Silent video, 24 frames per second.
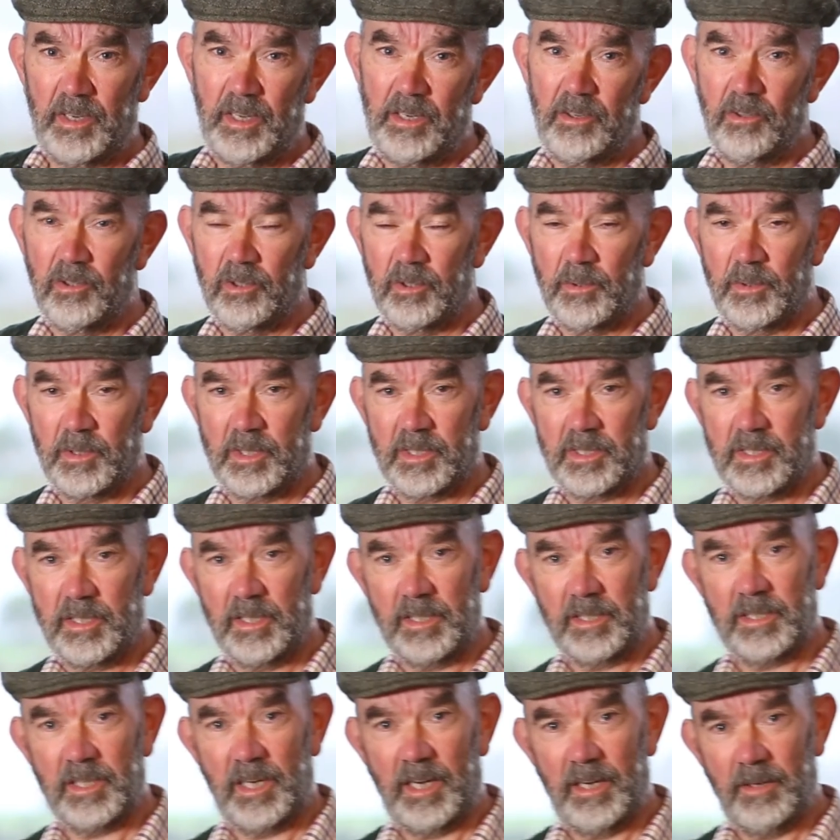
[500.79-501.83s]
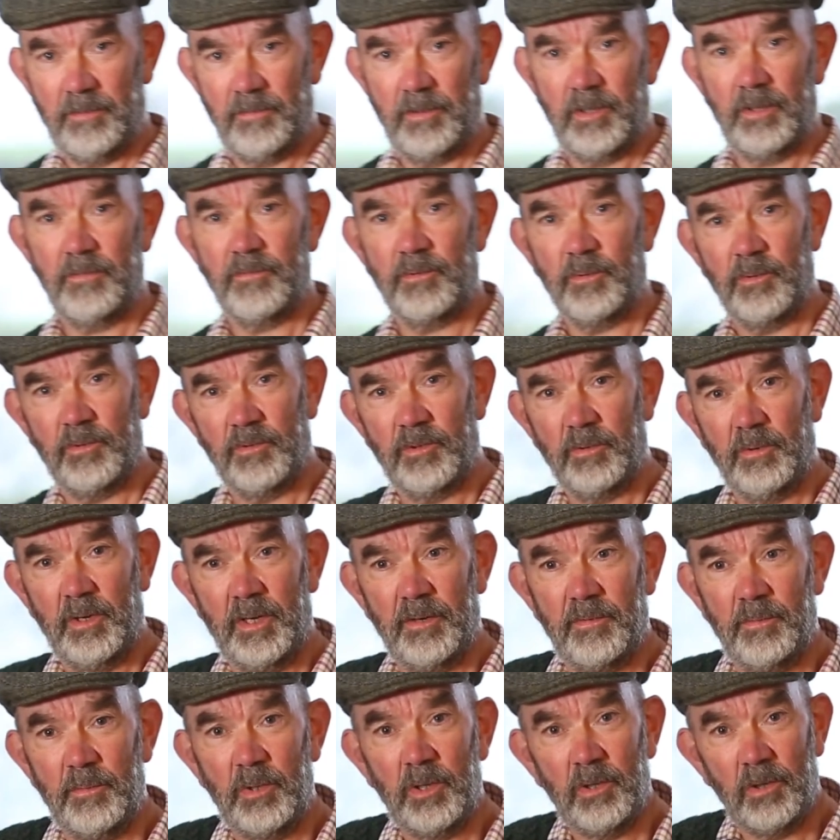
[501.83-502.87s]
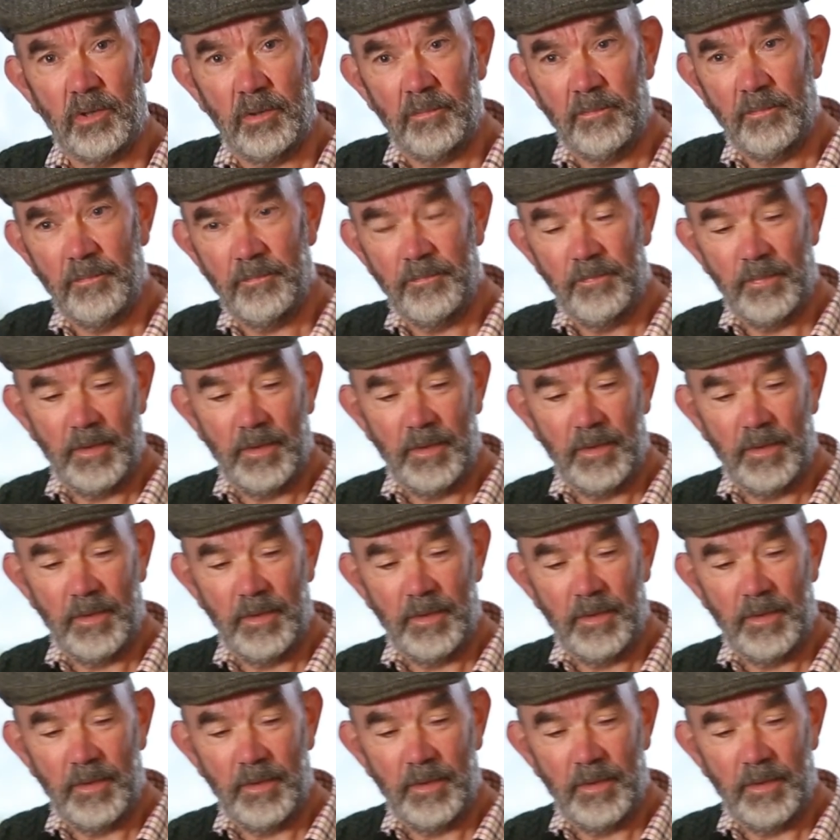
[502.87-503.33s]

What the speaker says: and I know what it's like to have loved ones away from home.